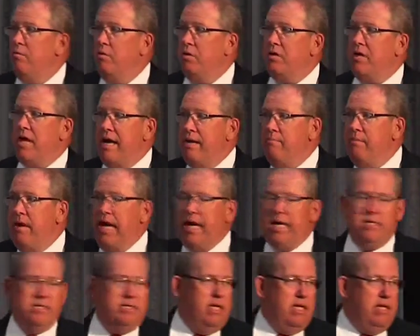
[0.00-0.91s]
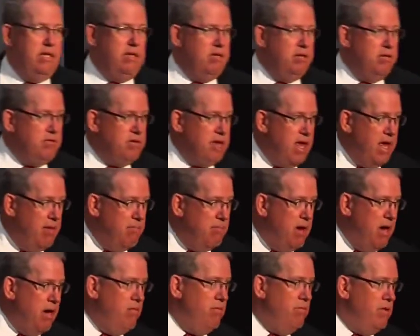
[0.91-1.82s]
Well, Time Magazine just
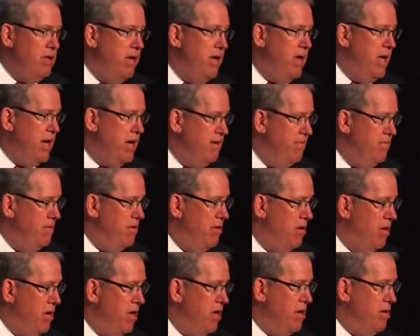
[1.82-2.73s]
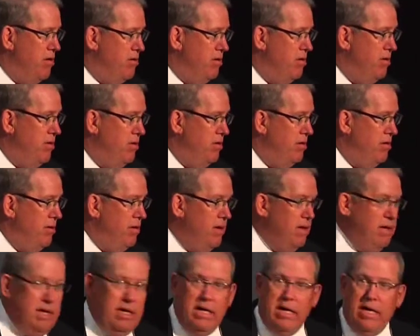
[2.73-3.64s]
came out with a heck of an article,
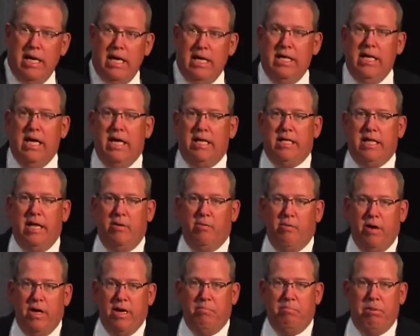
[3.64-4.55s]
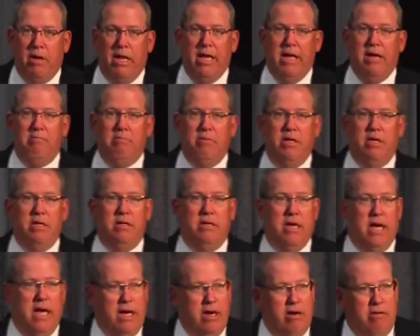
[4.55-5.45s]
and yet they want to blame the
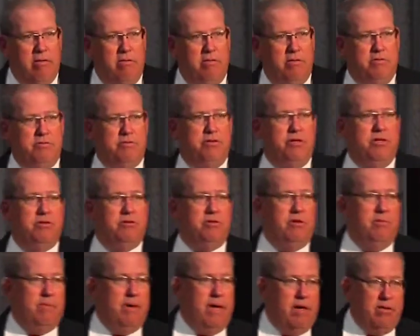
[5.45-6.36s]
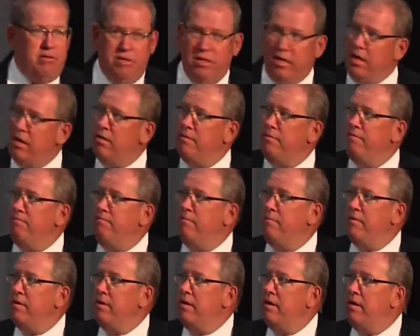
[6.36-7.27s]
entire system out there.
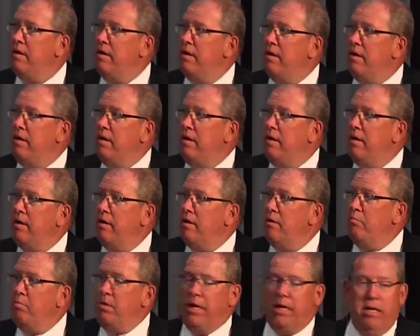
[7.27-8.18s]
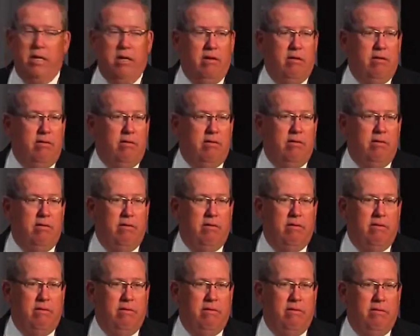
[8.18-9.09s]
But
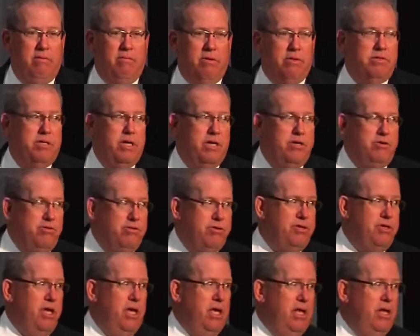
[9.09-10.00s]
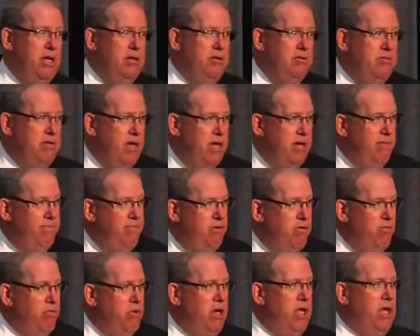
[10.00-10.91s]
what's interesting is that
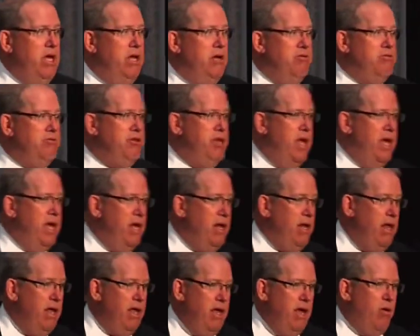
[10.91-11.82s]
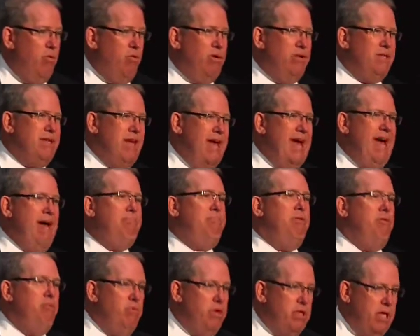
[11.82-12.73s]
if you really understand what's
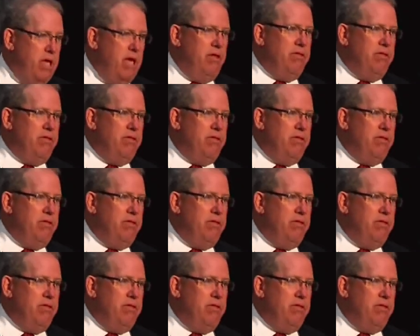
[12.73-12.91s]
happened with